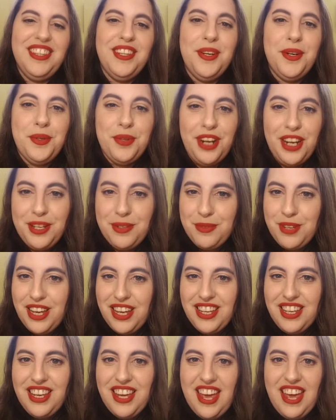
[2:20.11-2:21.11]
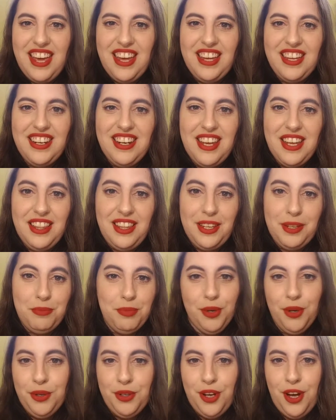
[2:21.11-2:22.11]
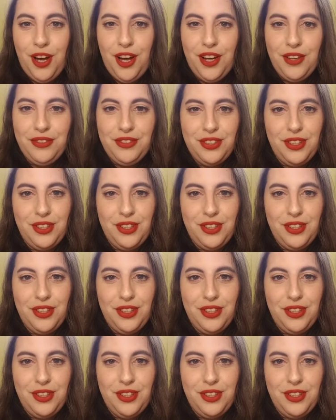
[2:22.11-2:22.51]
the right way, and it like broke off,